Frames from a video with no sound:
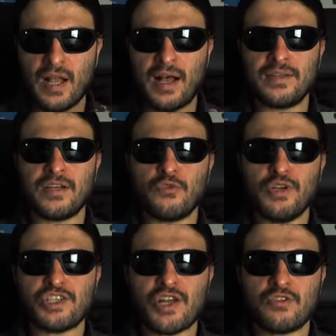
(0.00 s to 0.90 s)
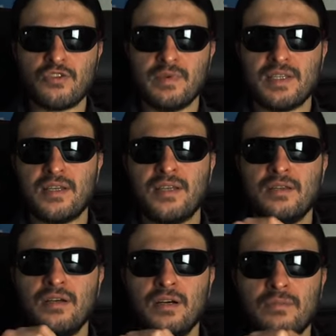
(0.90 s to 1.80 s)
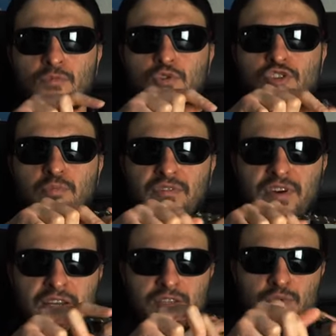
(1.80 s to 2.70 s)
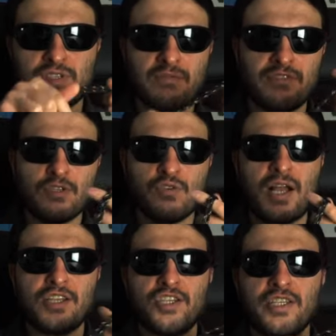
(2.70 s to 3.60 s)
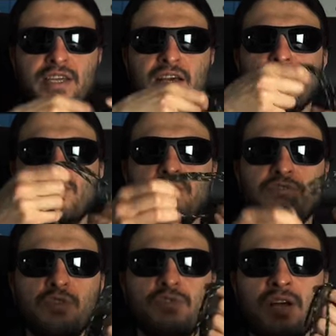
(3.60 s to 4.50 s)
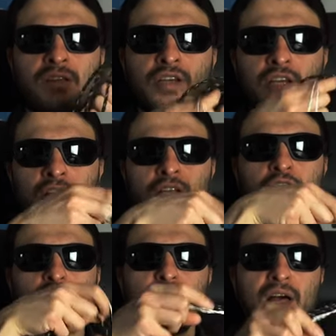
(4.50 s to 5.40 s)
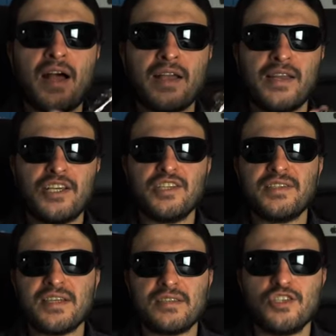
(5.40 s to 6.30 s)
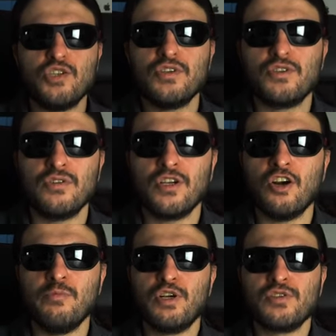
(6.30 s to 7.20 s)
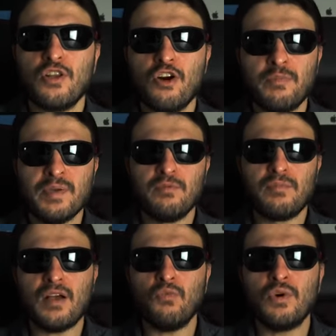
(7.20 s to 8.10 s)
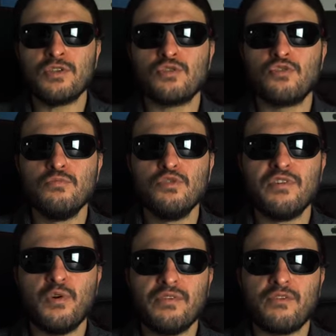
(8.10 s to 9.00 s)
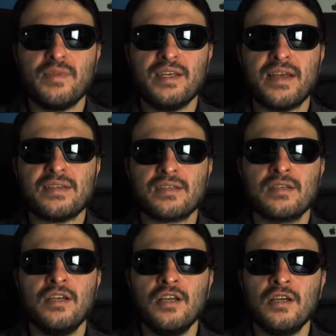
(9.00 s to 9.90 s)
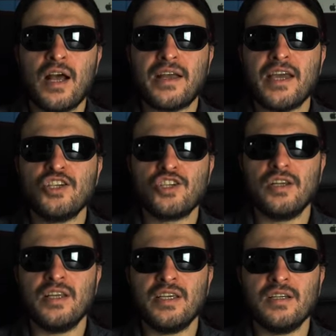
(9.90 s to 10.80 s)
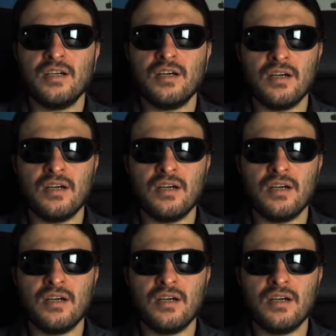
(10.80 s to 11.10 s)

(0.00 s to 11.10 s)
and I reached out to him and said, could you provide us with something to actually get this review done so that I can actually test this unit on the go? Because a lot of people might want to move away from their desk occasionally